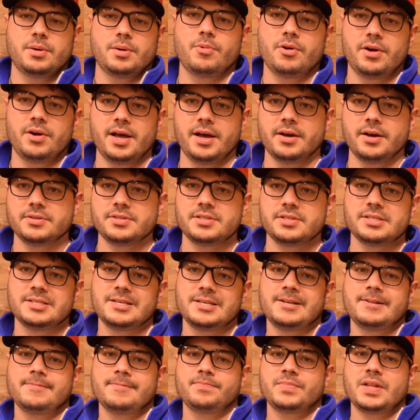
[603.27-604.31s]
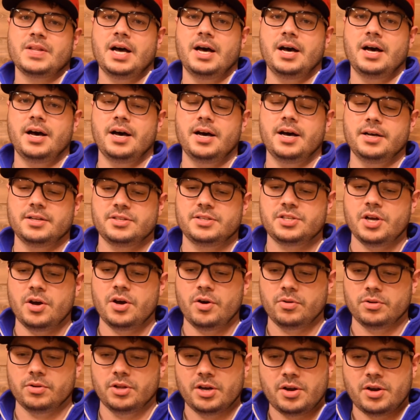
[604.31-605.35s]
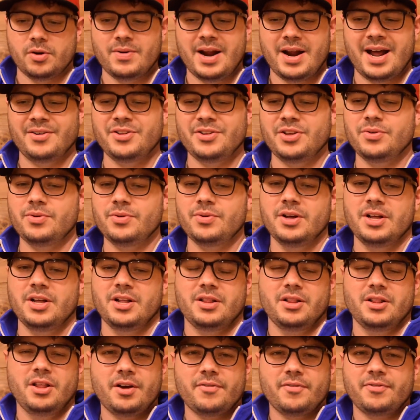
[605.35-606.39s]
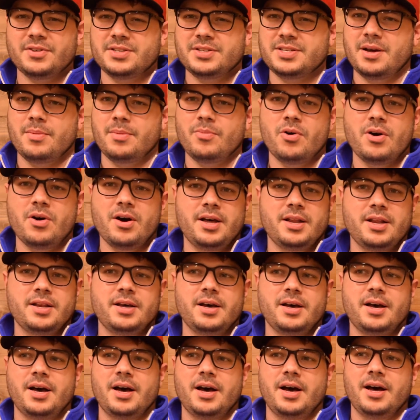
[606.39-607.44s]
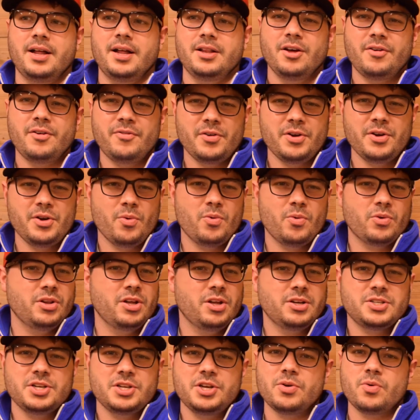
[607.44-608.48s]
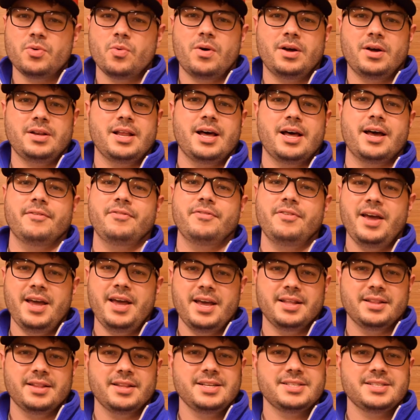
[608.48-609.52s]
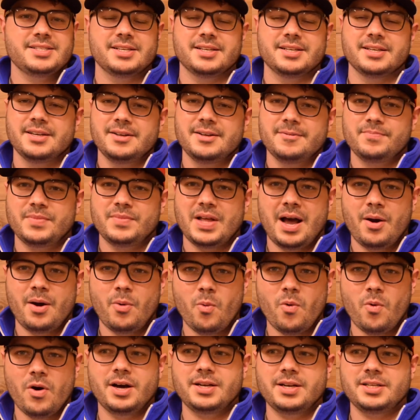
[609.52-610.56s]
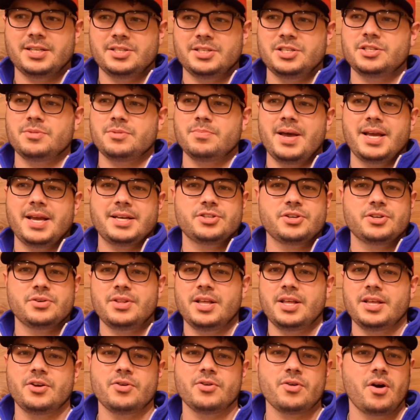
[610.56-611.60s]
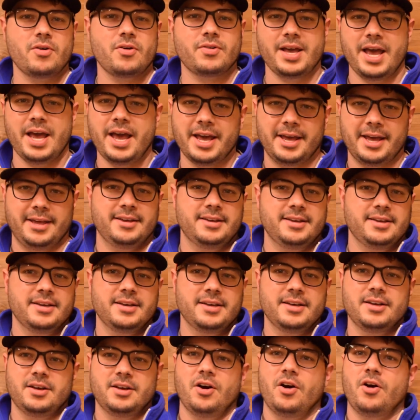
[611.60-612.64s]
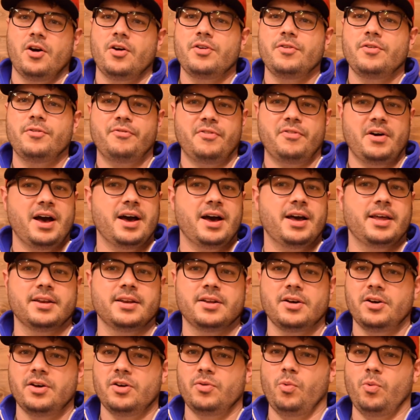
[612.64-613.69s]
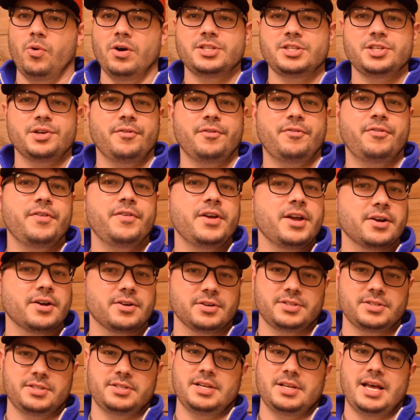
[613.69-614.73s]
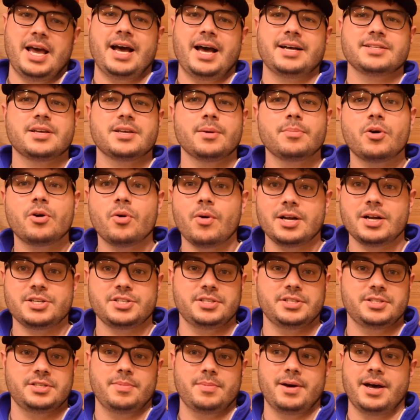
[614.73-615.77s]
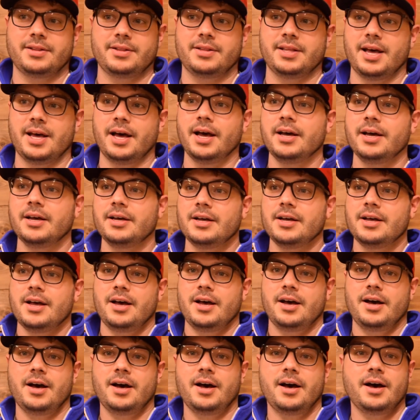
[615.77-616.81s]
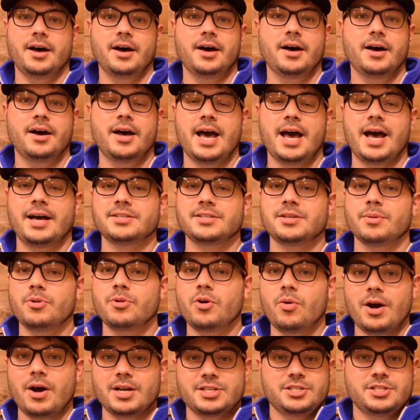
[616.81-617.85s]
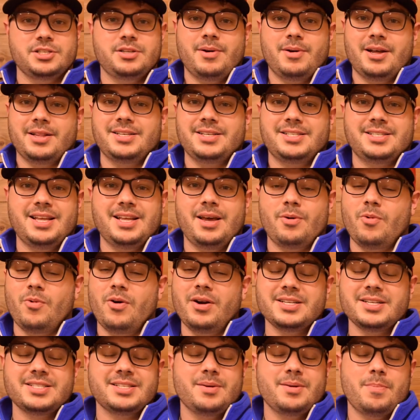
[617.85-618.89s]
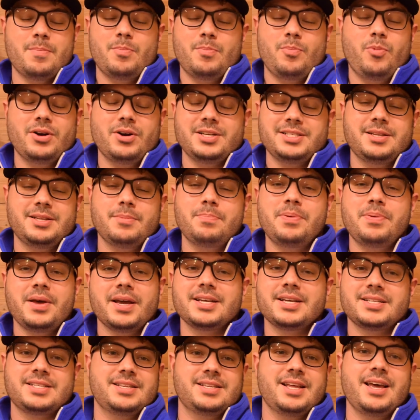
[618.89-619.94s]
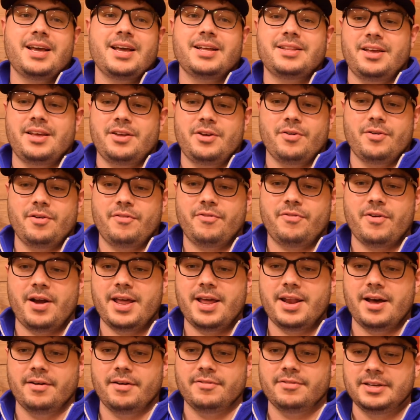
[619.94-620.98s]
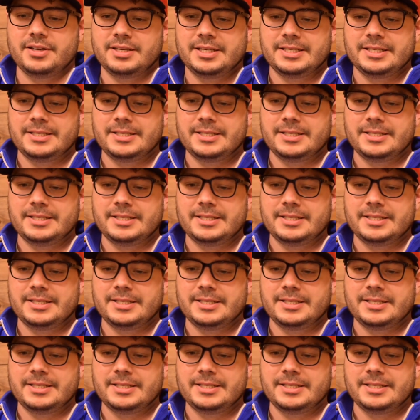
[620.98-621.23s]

someone else. So look around you, look for someone, look to your one life. Hey, listen, I want to just make sure that you're okay. Are you fine? What's your fears? Ask him questions about that. Ask him questions about this thing. What is the biggest thing that you're afraid of?